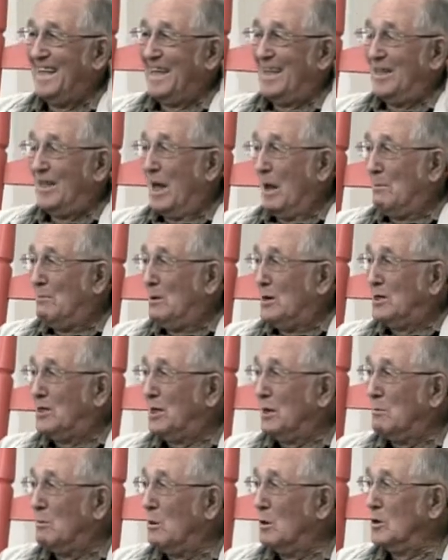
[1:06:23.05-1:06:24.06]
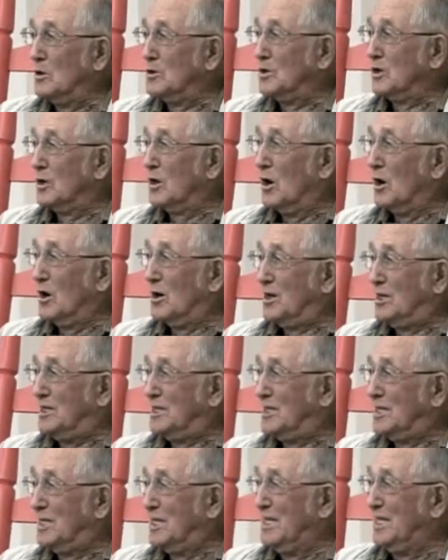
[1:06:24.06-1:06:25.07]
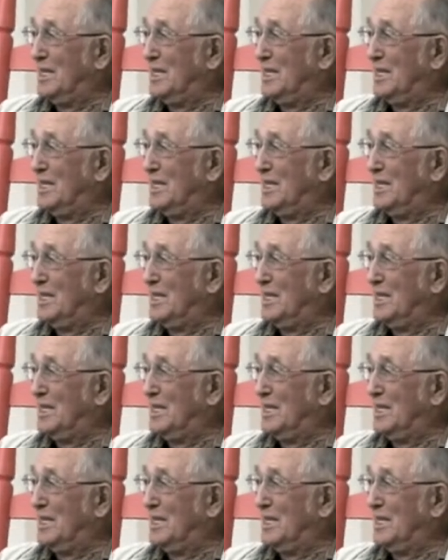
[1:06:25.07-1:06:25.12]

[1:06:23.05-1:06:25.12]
that beat them horse and cars.